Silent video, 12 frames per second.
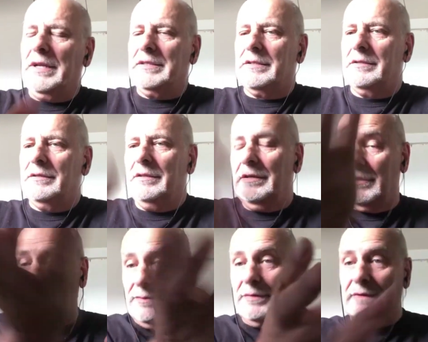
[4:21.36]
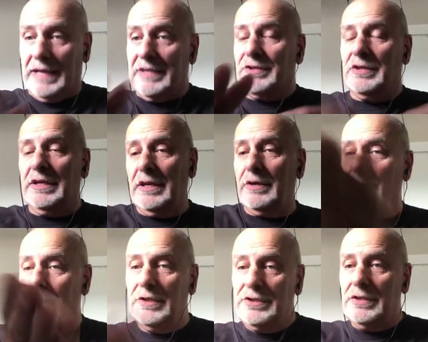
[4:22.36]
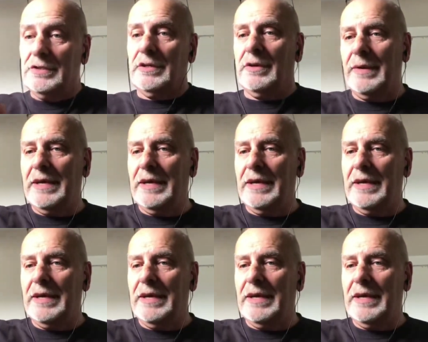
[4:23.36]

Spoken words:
it, you know, actually encourage it to go